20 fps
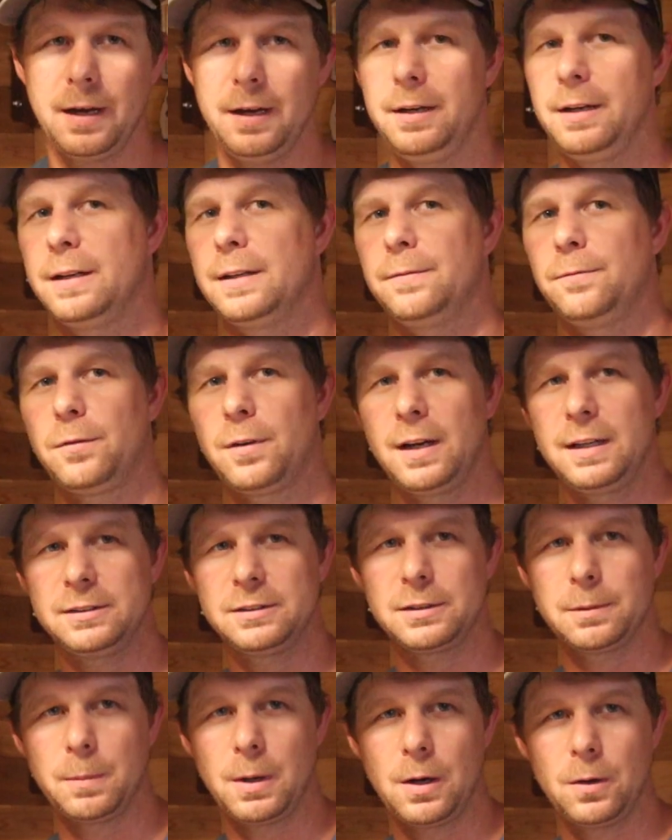and you can
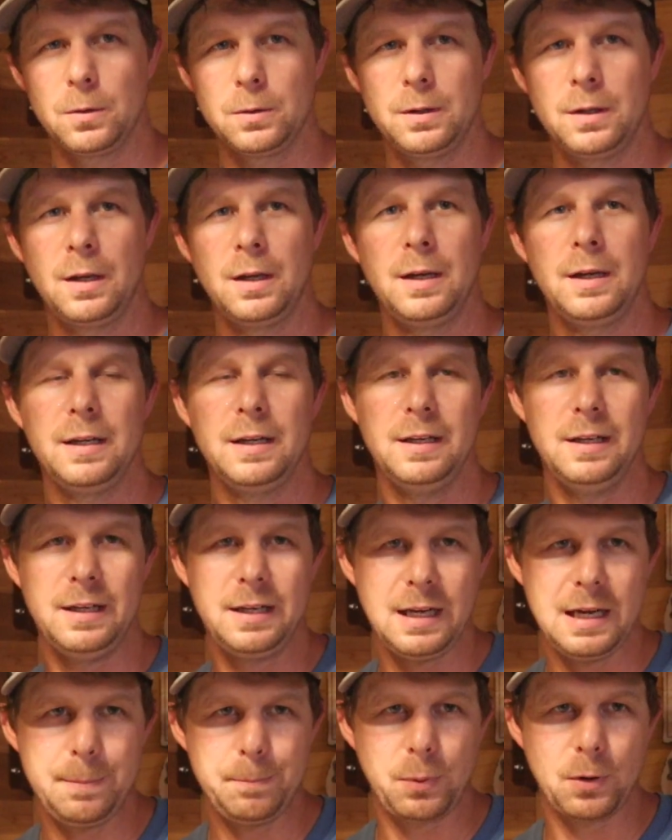find some out
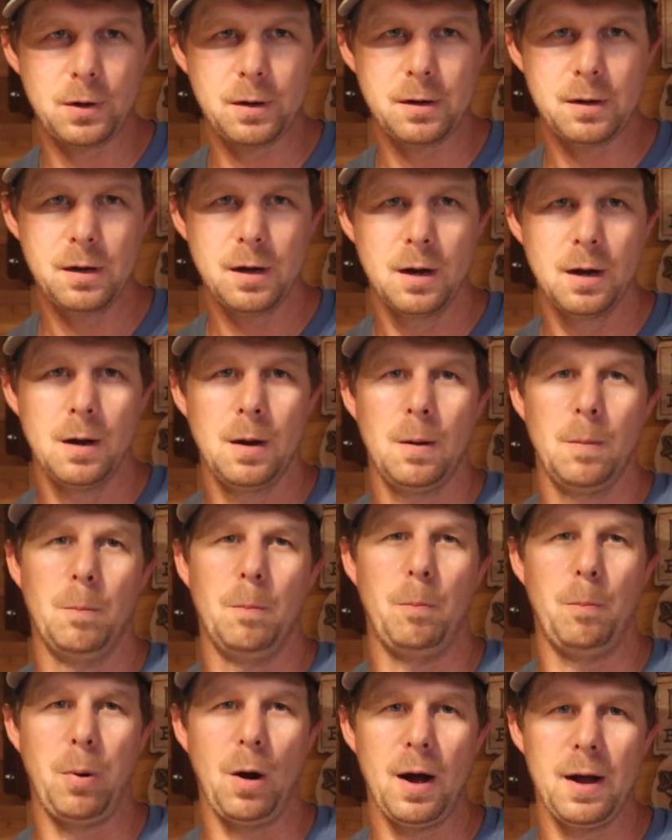deeper,
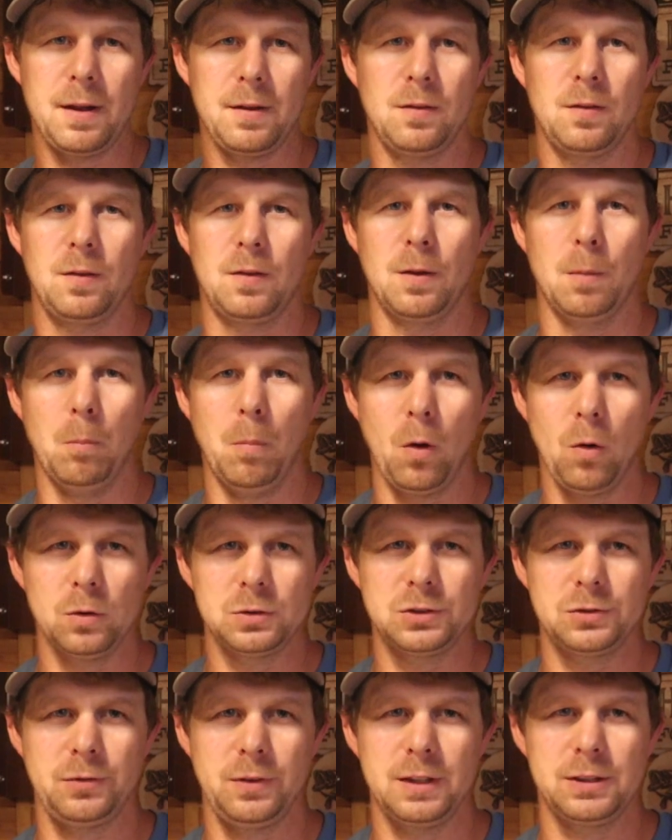but the
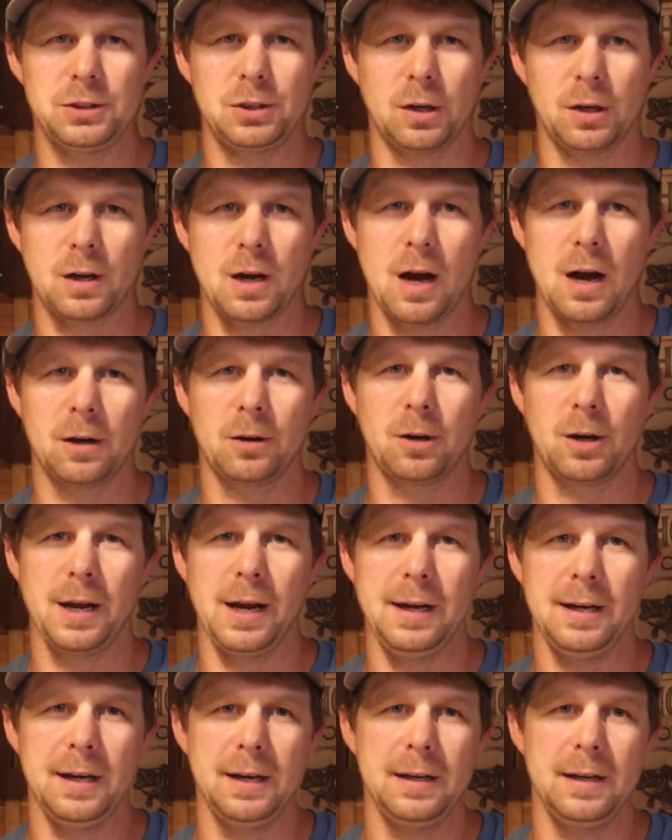most fish are
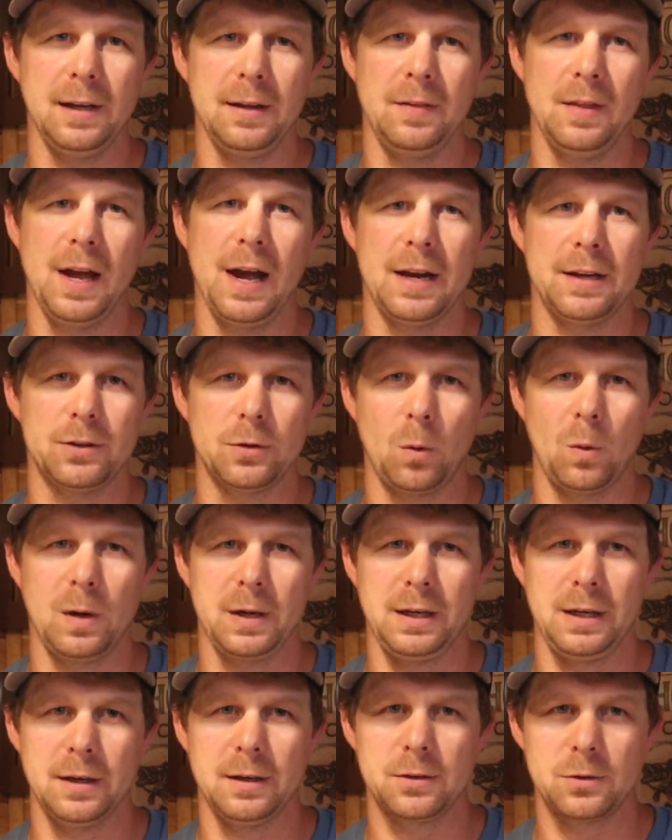congregated in that
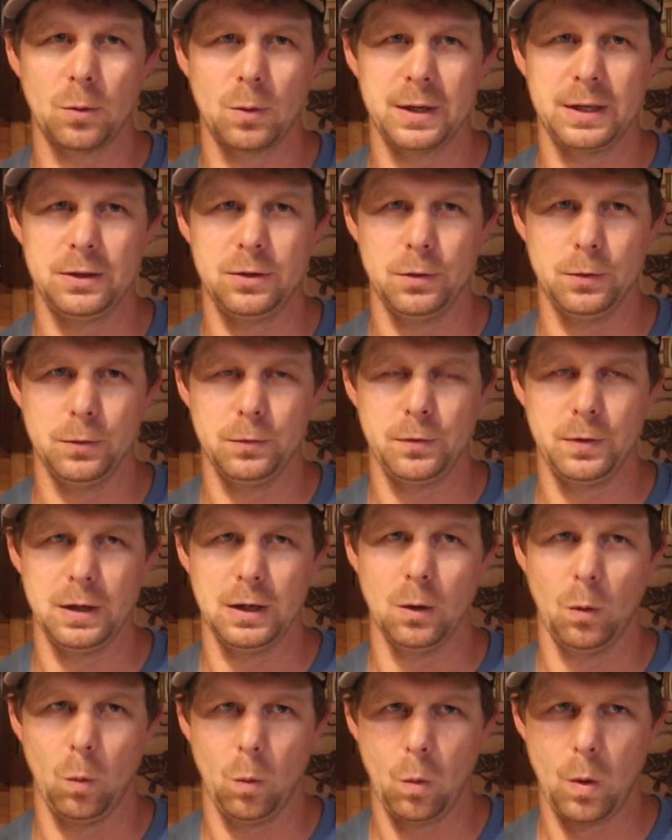20 to 22
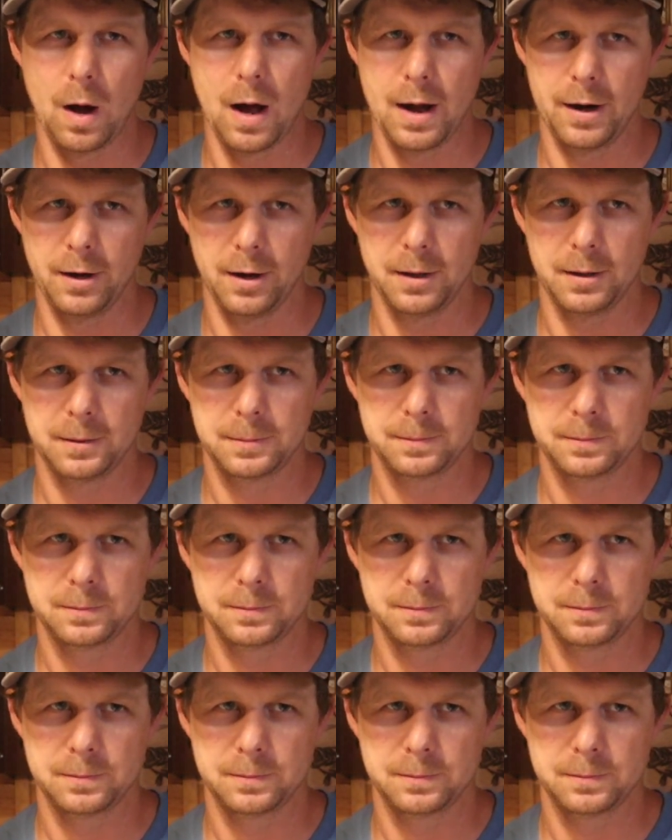feet of water.